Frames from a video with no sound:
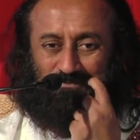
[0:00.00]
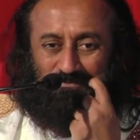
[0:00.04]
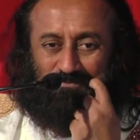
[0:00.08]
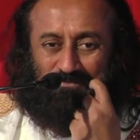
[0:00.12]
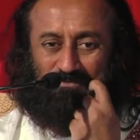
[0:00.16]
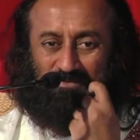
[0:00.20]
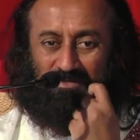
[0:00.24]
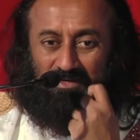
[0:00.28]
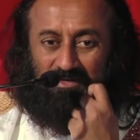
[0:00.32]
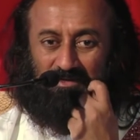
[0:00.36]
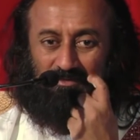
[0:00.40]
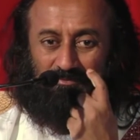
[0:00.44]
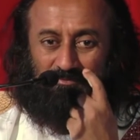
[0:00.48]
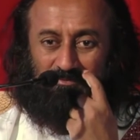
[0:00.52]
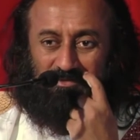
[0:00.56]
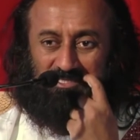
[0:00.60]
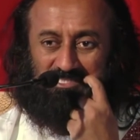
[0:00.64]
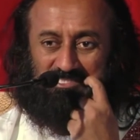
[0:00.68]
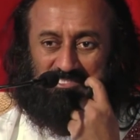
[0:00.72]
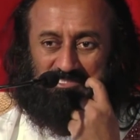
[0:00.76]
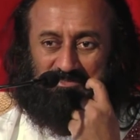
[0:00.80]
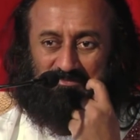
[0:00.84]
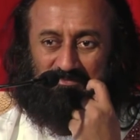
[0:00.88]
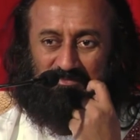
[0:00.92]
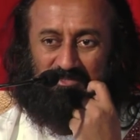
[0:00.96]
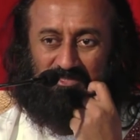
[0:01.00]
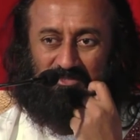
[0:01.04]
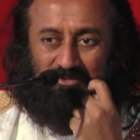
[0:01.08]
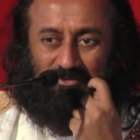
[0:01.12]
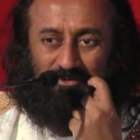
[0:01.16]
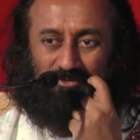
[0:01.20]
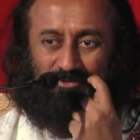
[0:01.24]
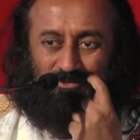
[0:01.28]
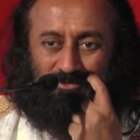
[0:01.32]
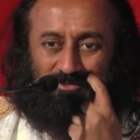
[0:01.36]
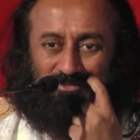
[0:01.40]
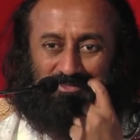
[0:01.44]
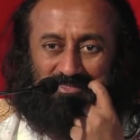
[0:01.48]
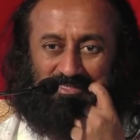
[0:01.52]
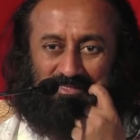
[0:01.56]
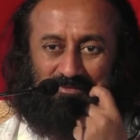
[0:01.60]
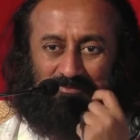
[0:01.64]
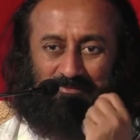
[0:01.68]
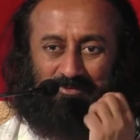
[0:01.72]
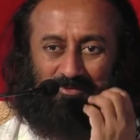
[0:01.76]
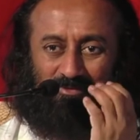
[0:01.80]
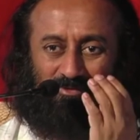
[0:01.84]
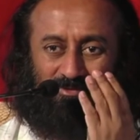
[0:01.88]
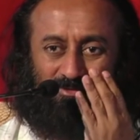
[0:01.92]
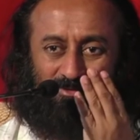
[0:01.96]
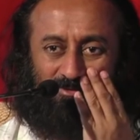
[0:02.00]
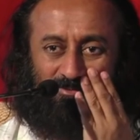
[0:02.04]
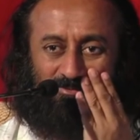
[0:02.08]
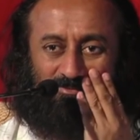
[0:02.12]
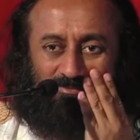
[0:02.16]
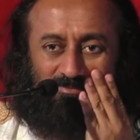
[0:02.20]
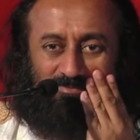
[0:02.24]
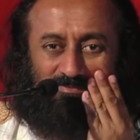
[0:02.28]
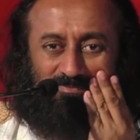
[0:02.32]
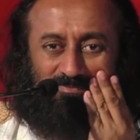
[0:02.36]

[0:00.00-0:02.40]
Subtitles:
We are much beyond them all.